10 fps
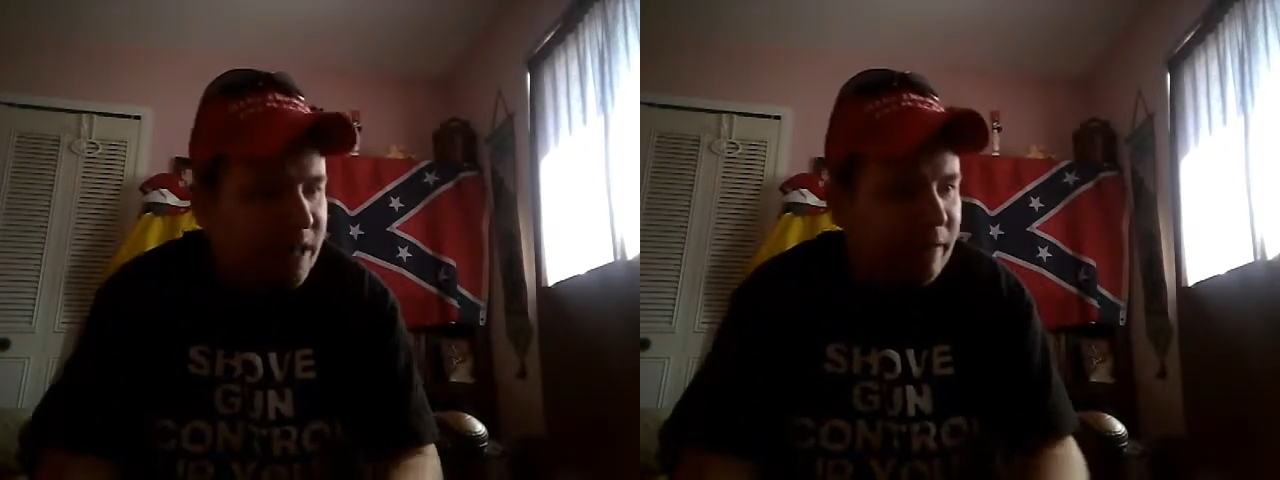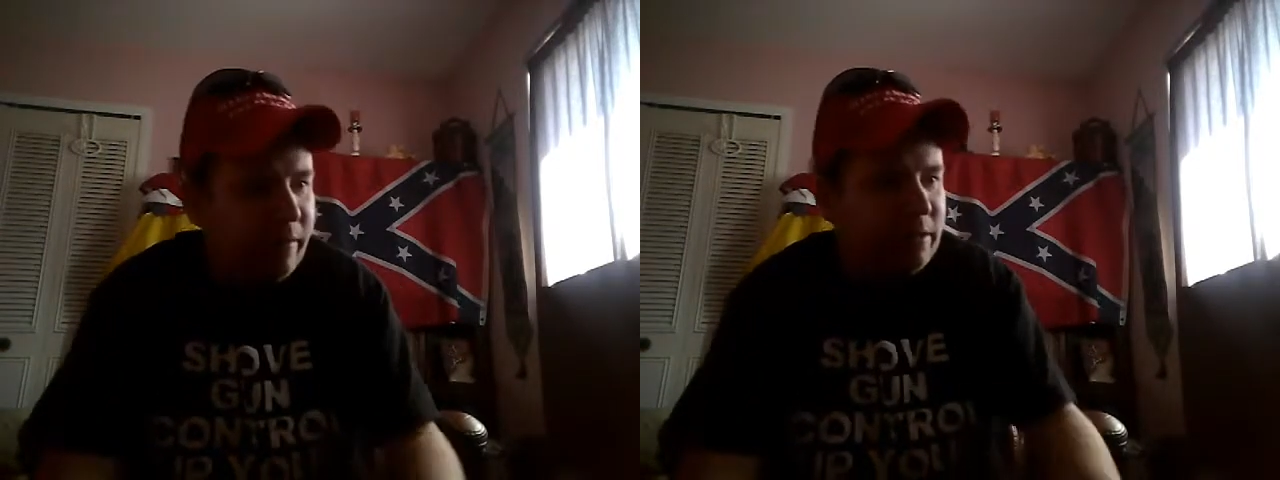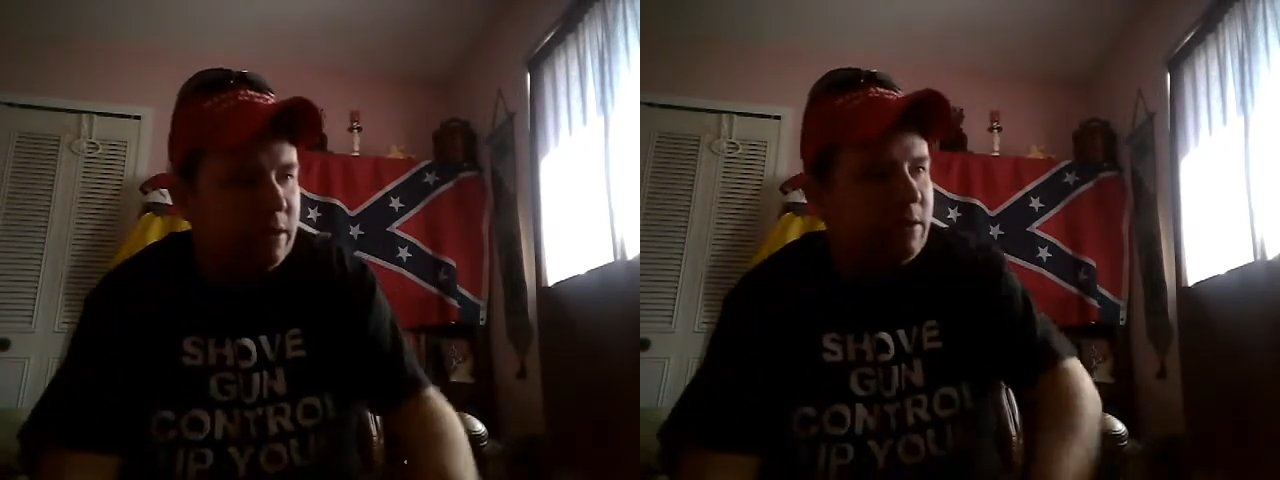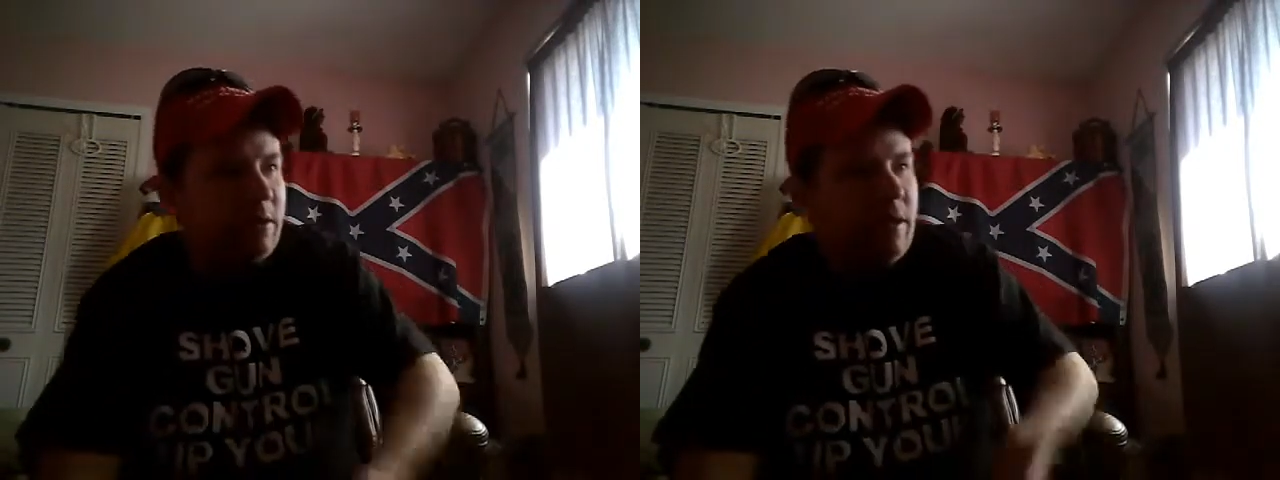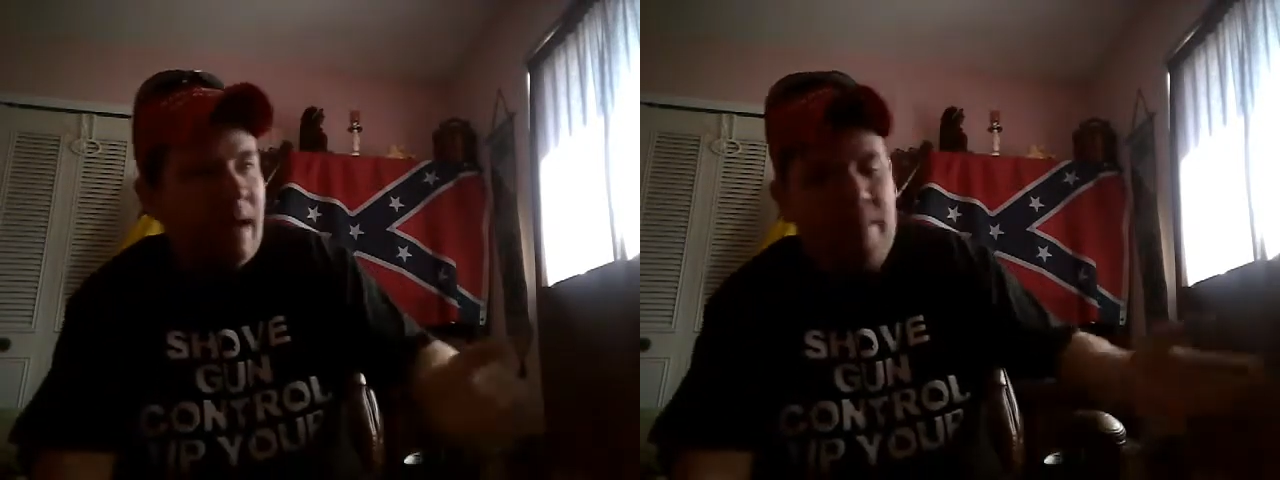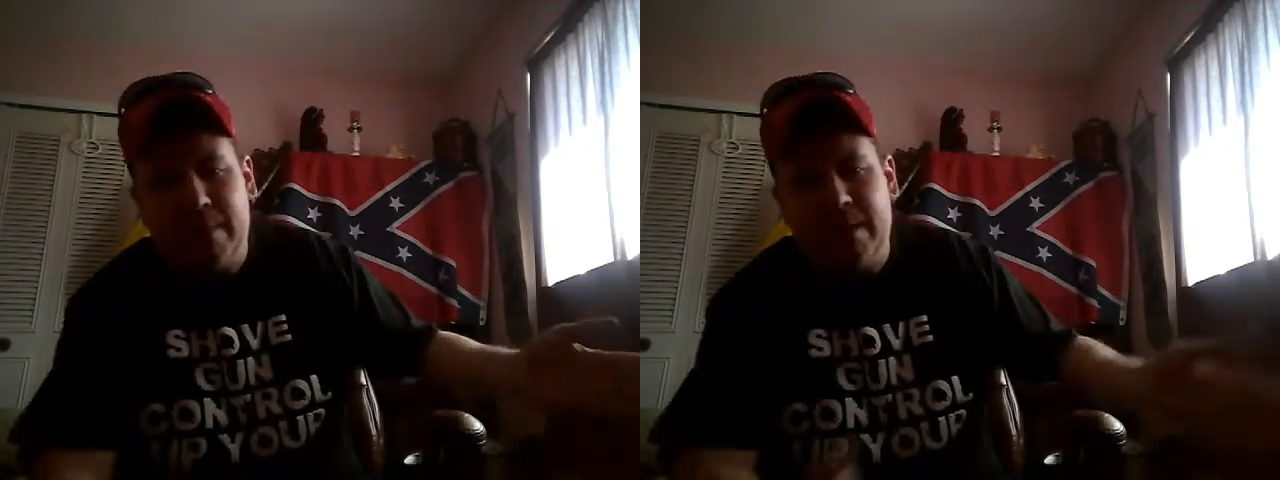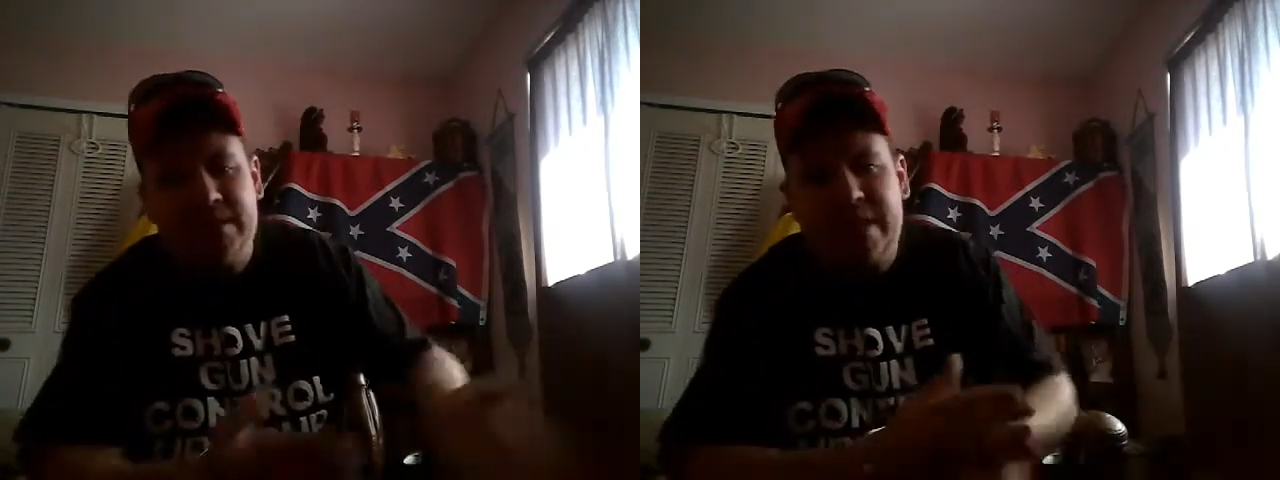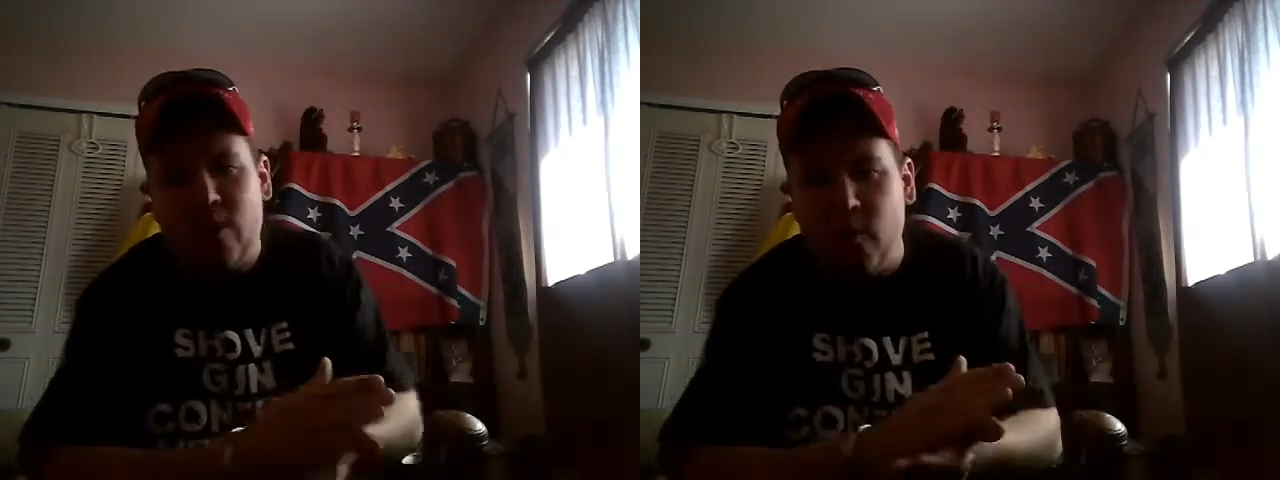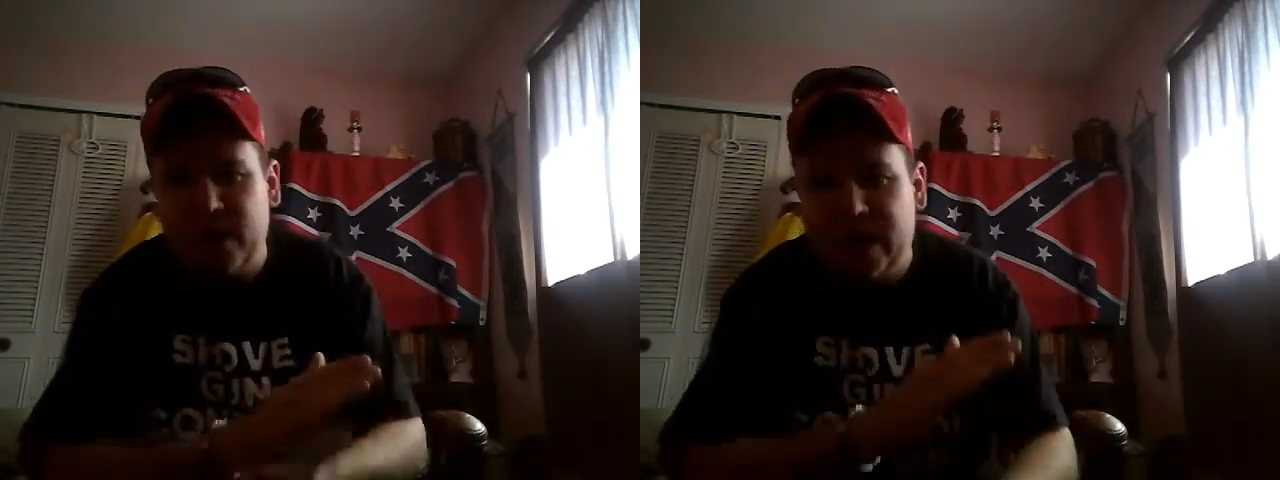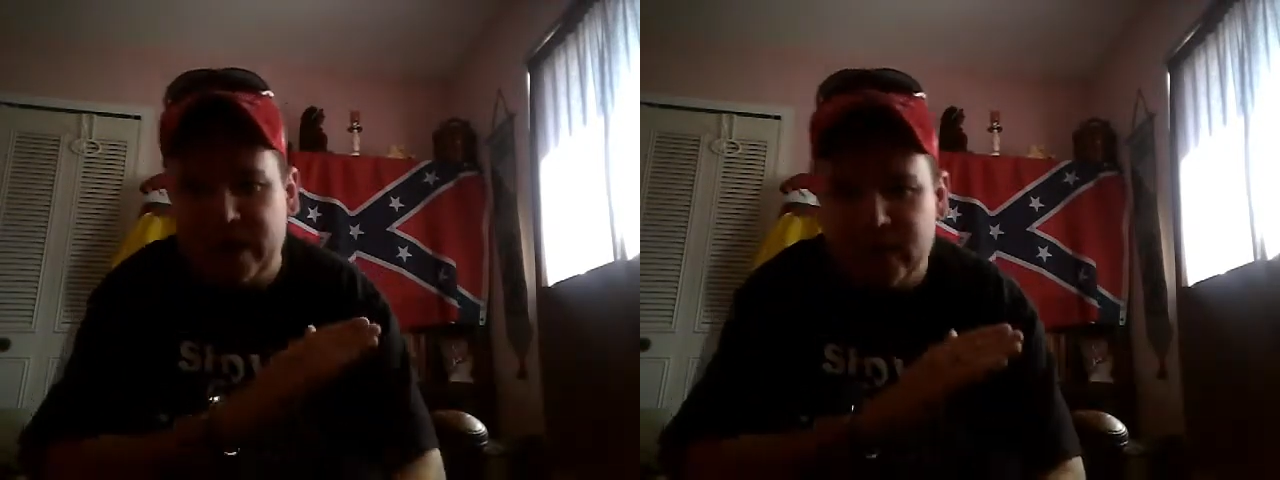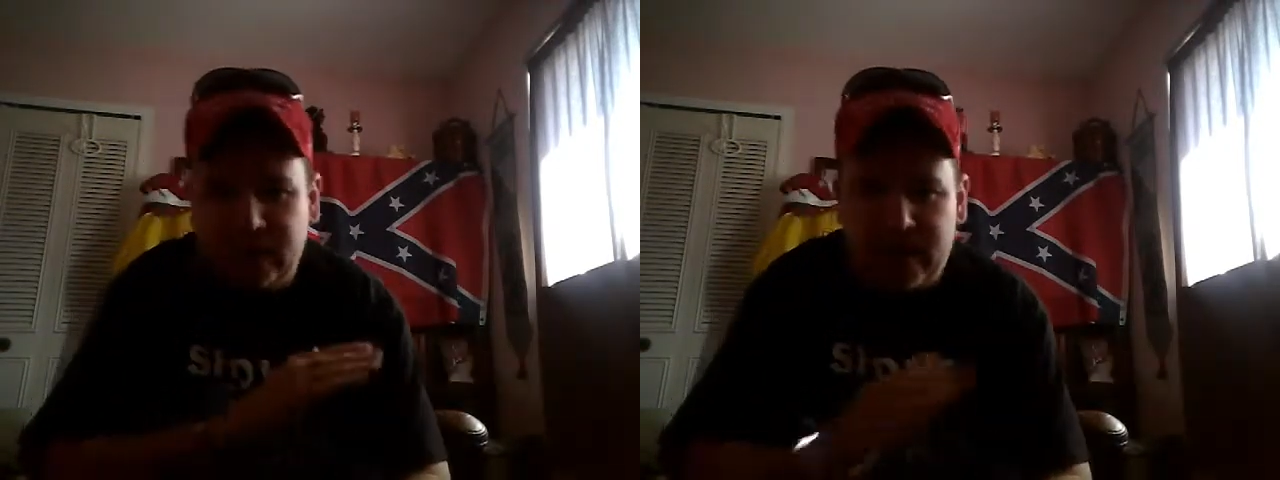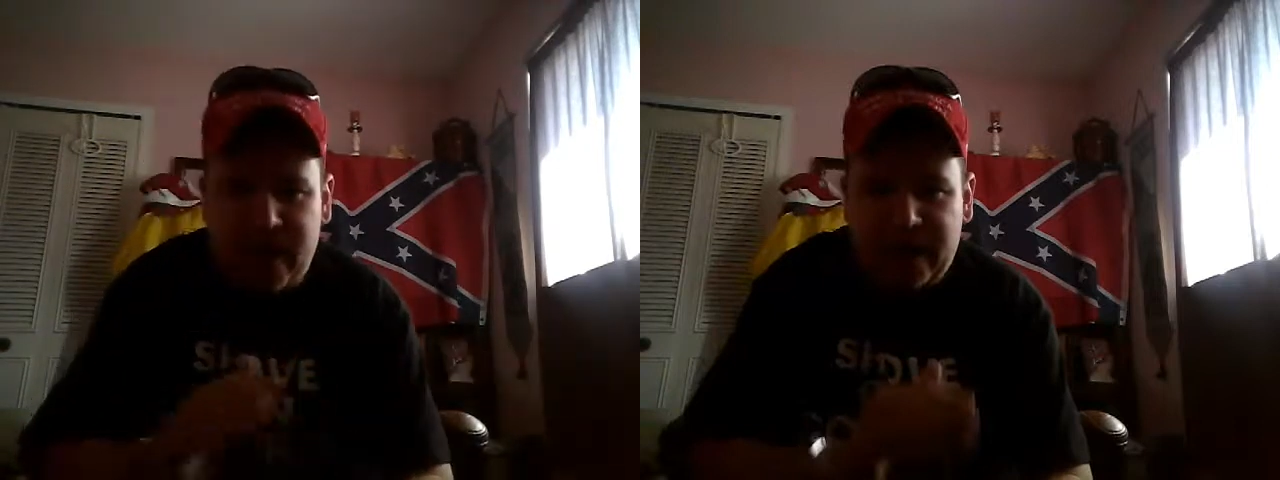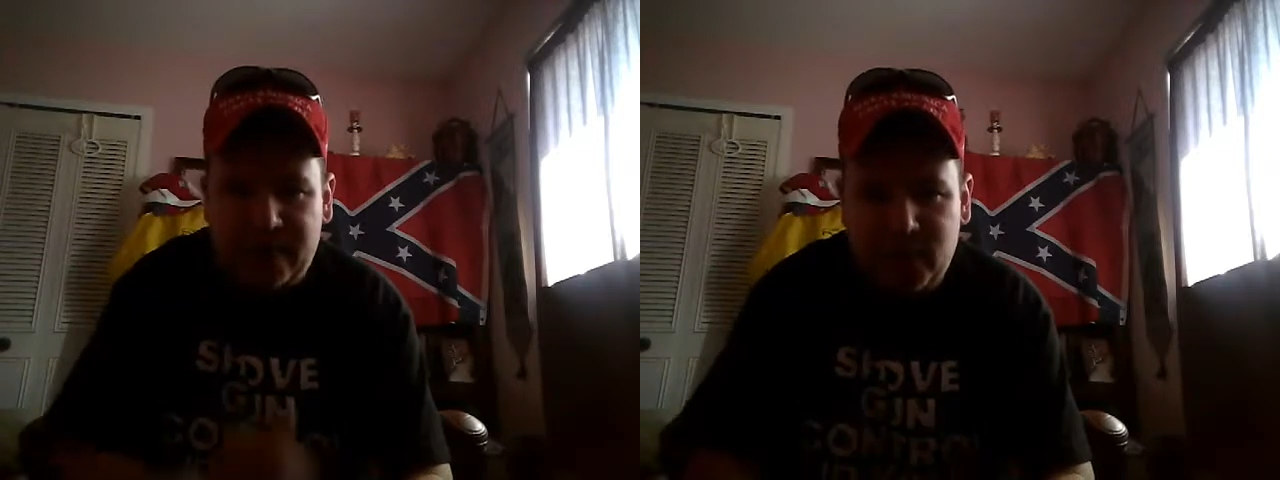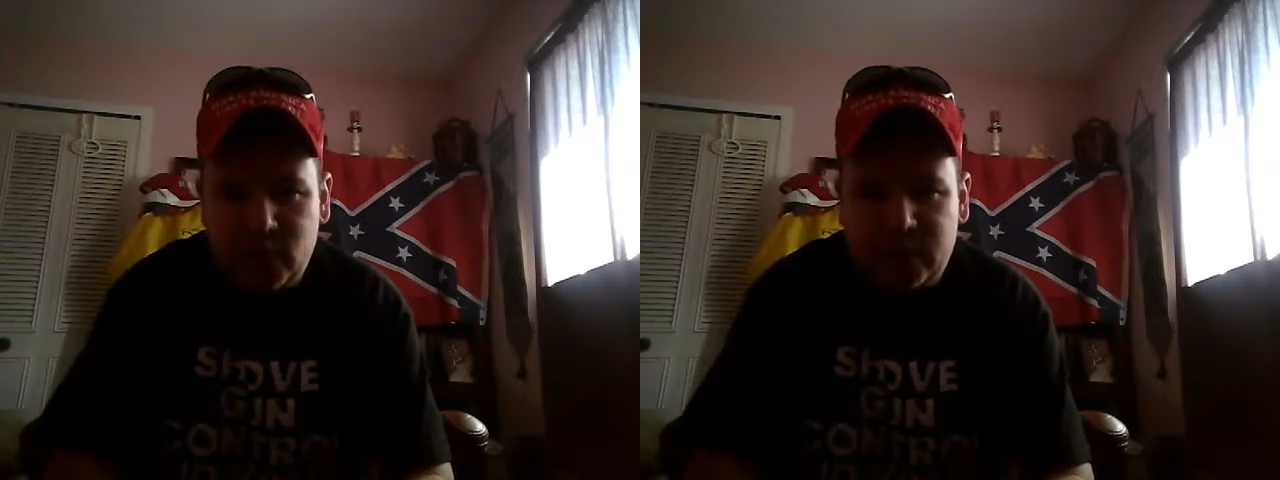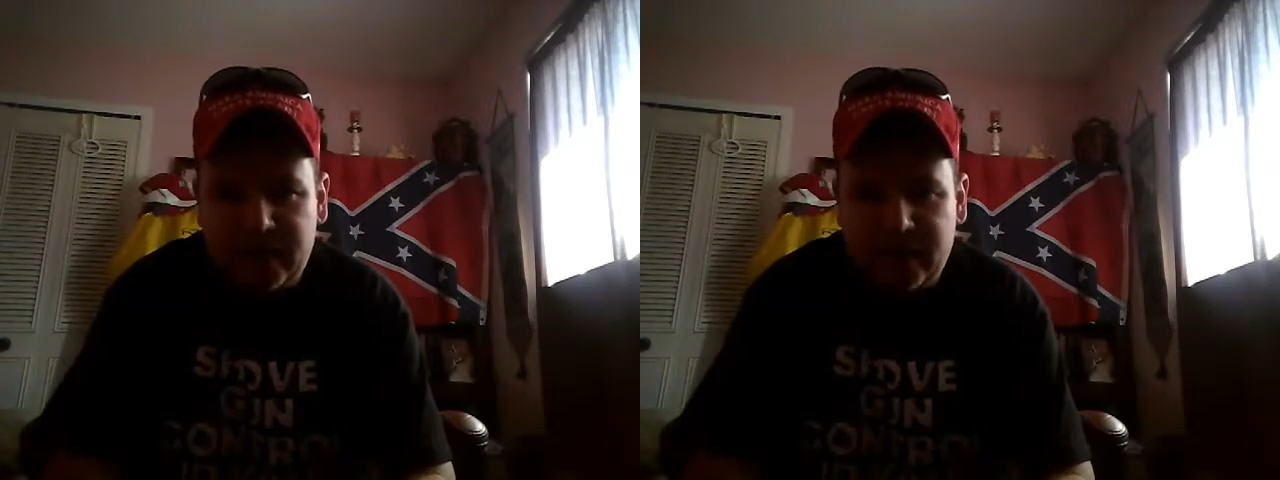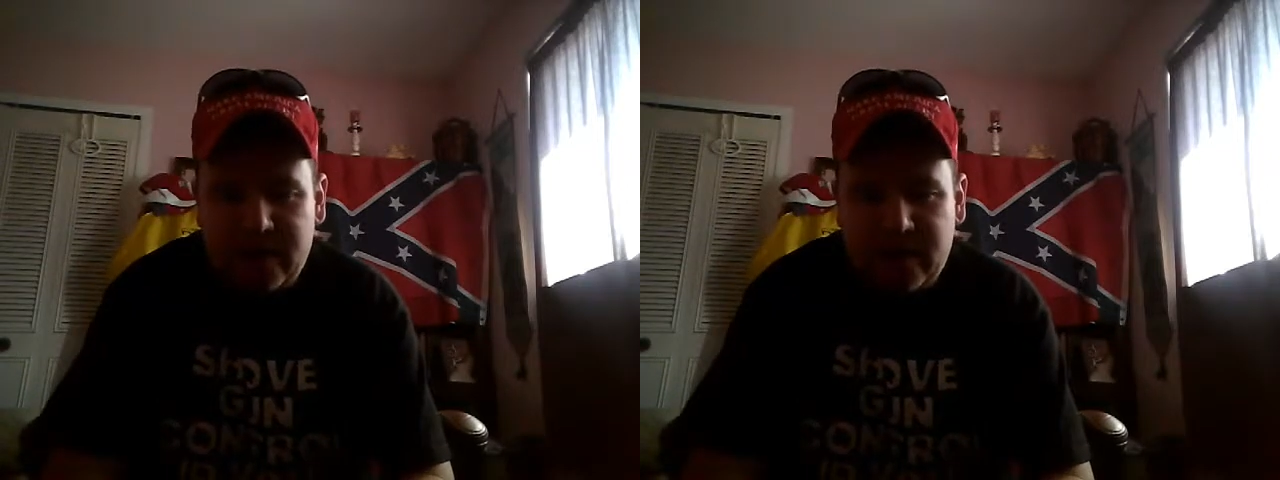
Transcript: carry, I'm not saying the open carry is going to be banned in Michigan.